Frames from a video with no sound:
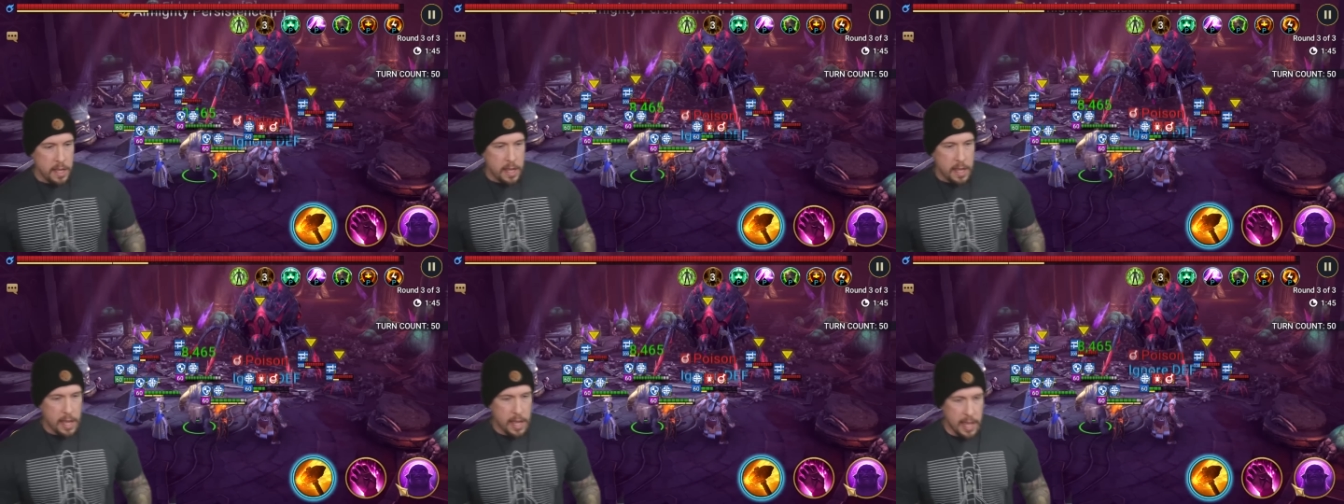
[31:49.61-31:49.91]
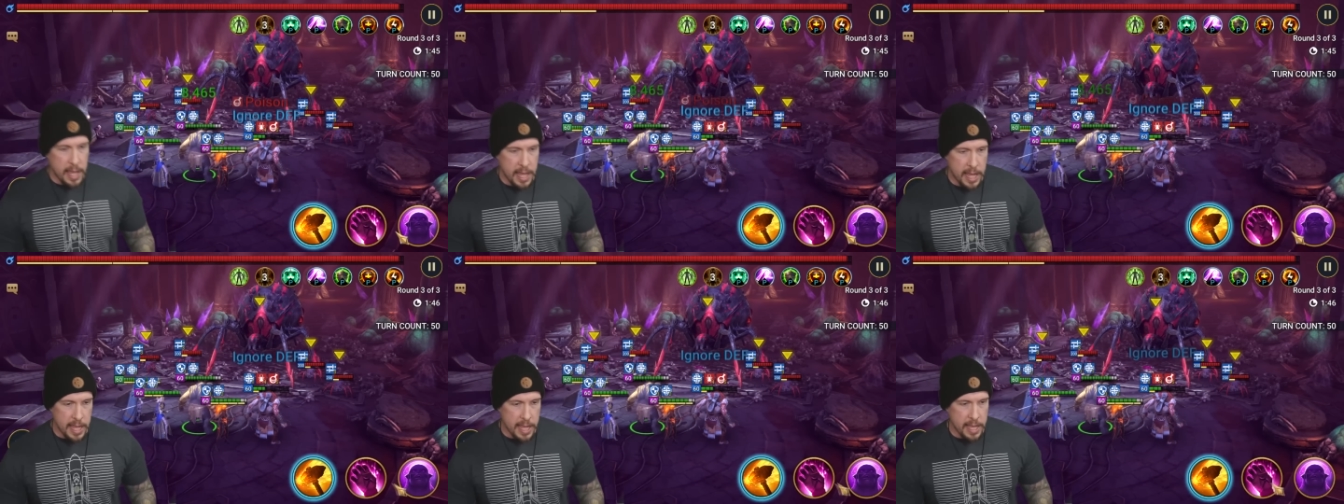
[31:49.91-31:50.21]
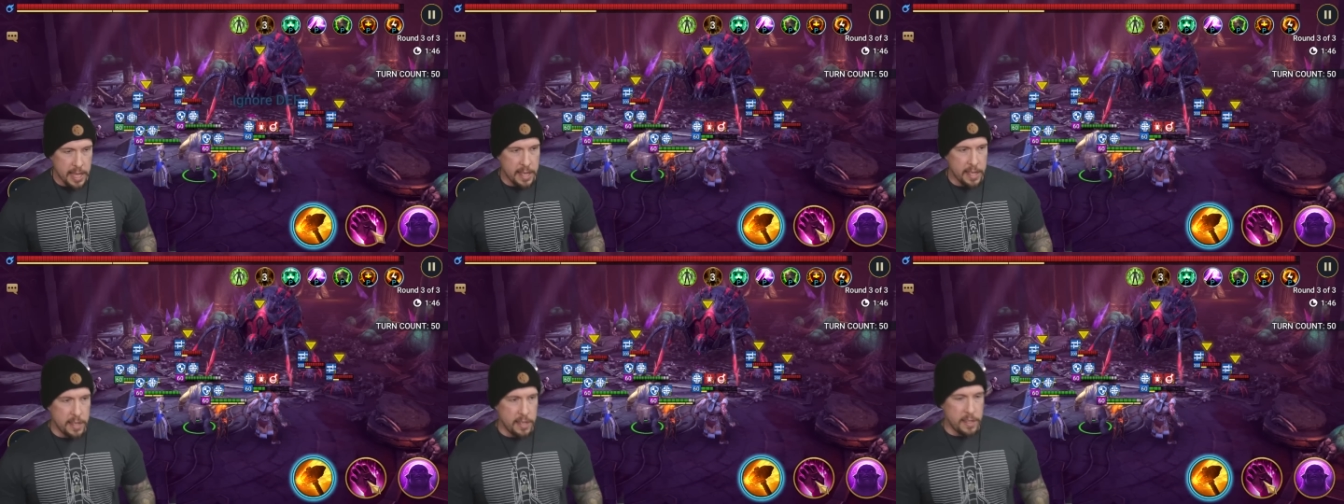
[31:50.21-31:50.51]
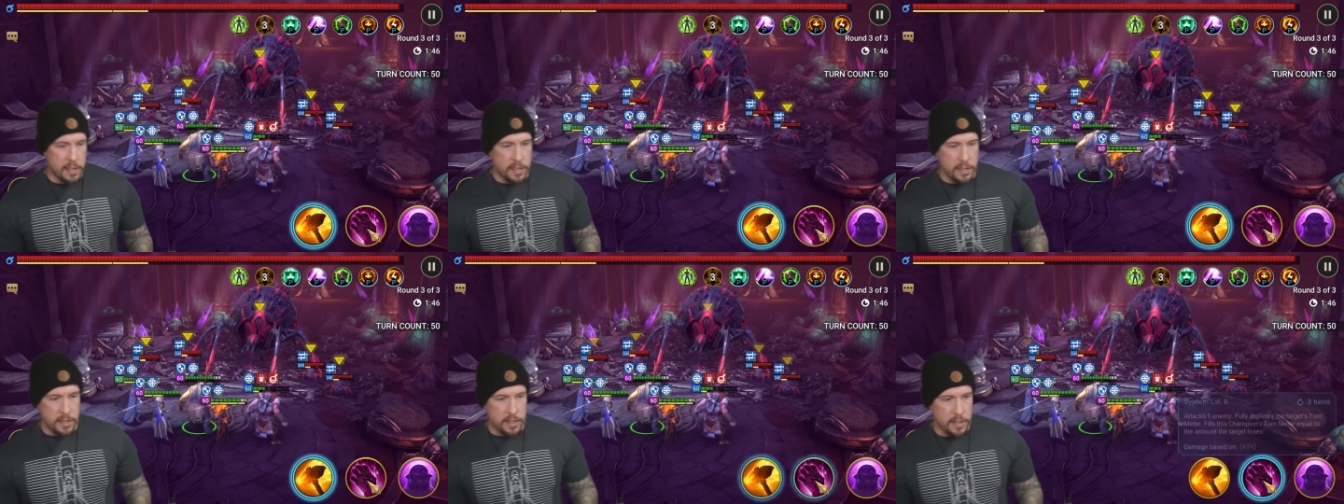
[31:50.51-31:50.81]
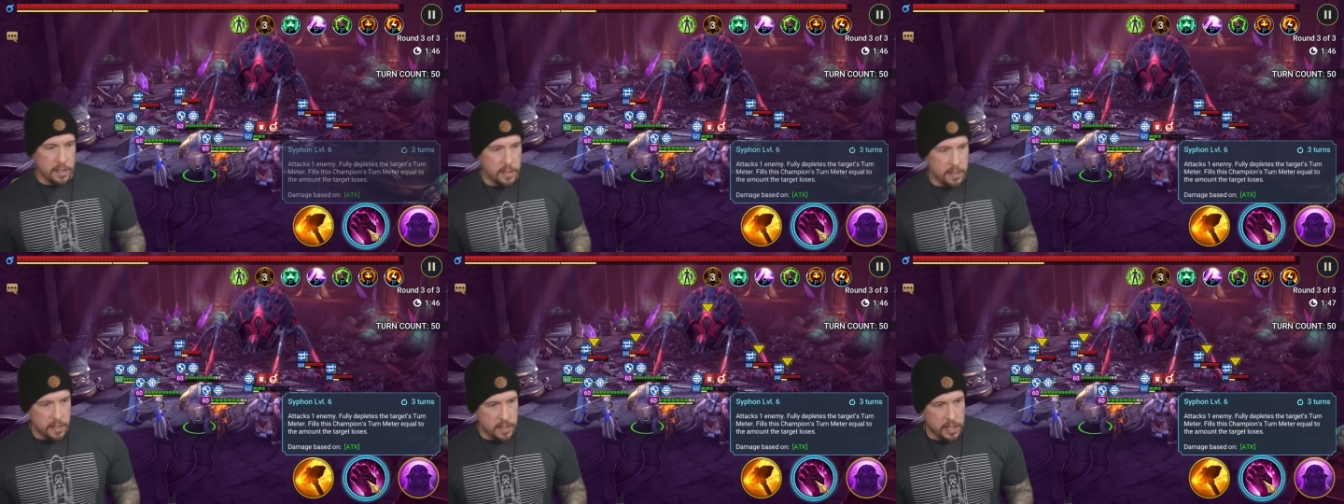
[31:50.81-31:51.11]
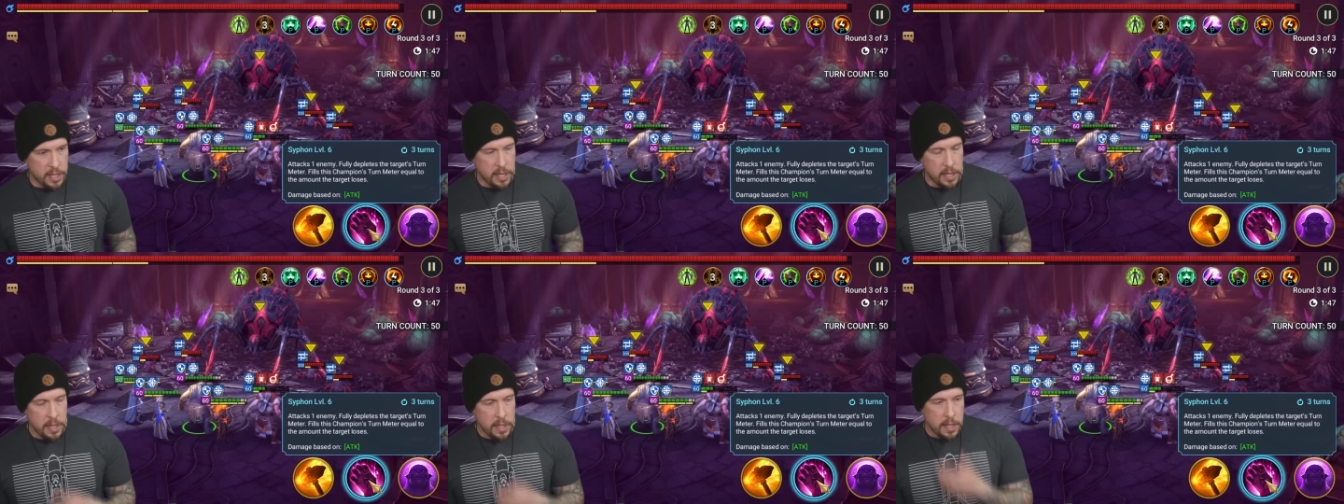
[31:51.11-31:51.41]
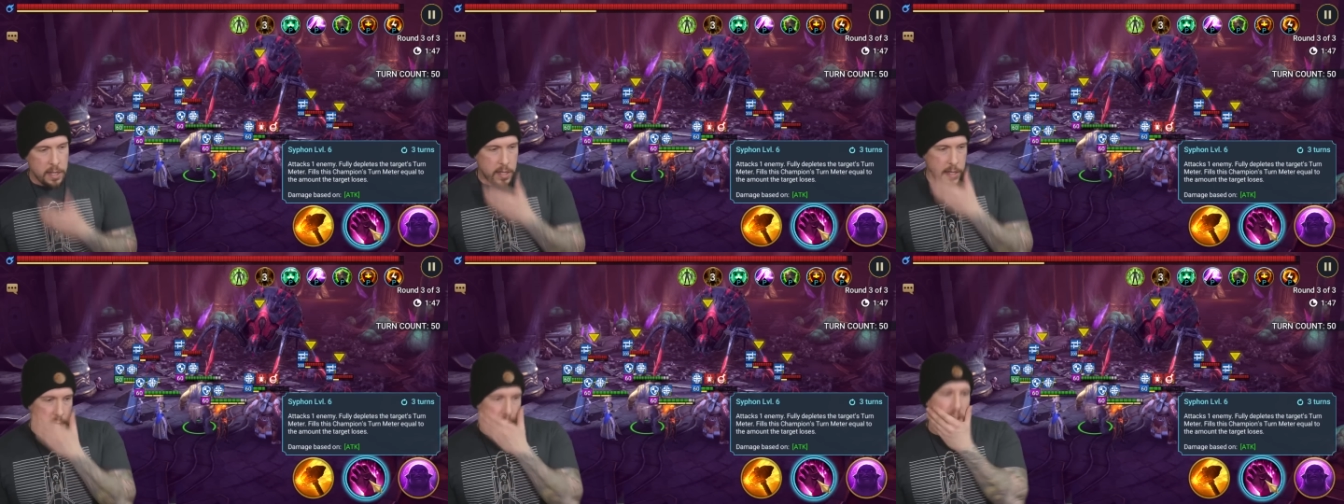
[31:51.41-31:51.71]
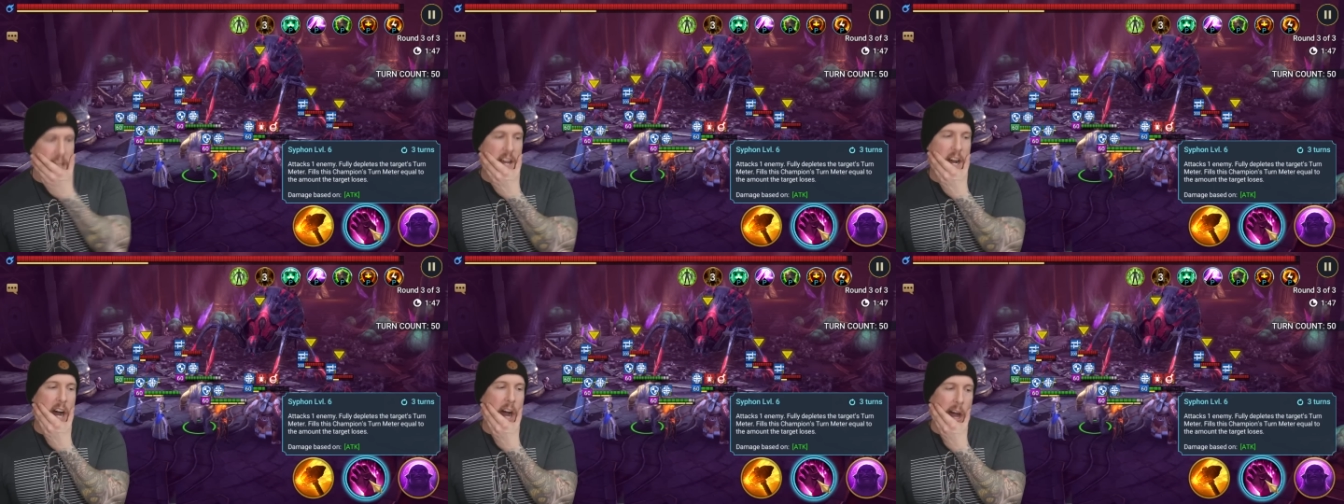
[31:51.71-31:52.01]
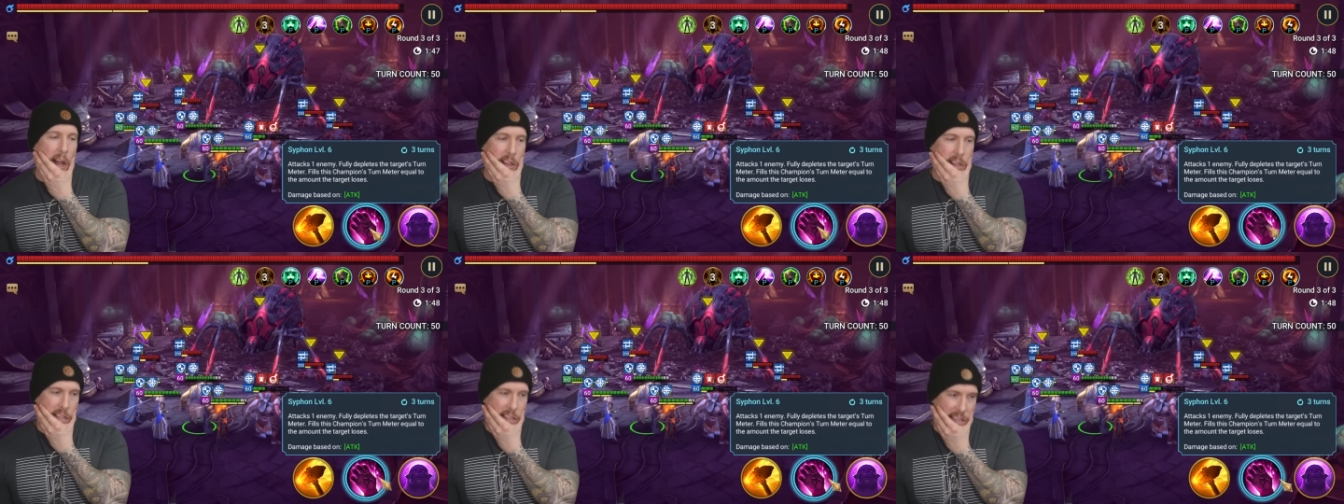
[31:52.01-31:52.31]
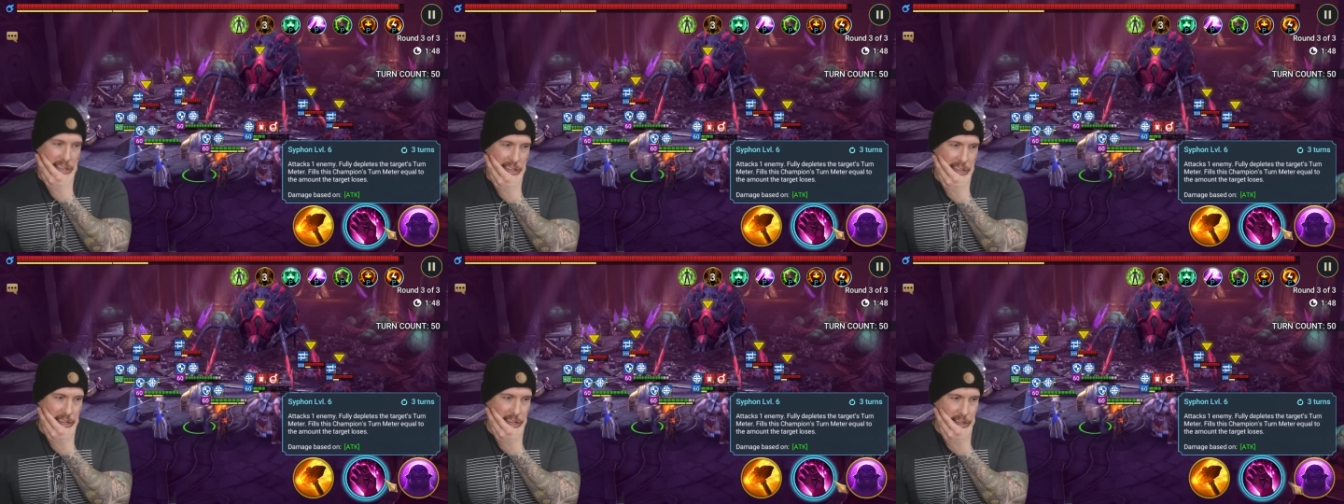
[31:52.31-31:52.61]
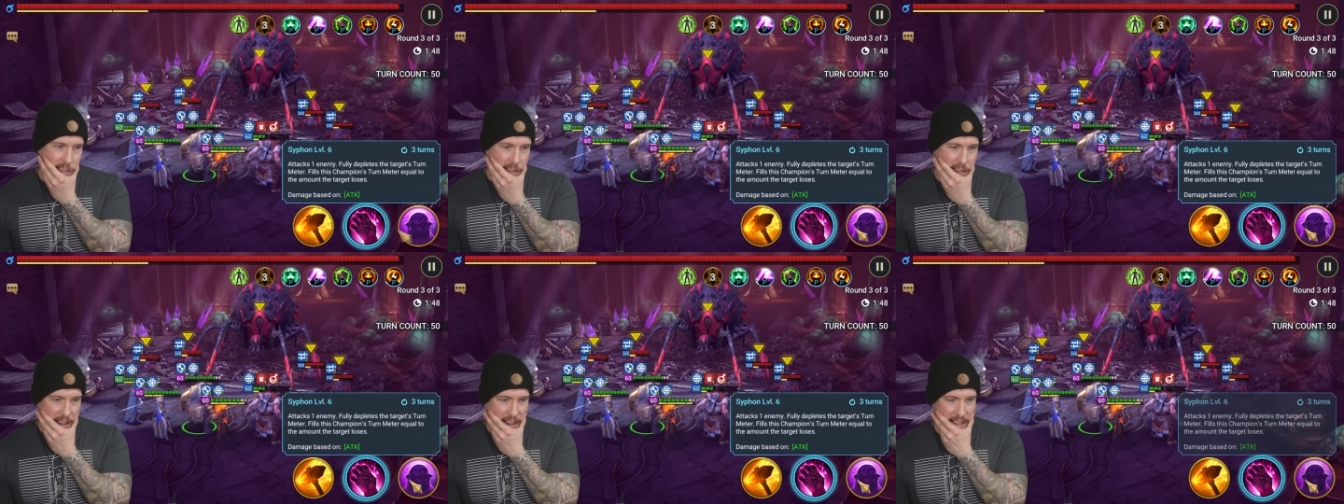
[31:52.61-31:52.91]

And golly,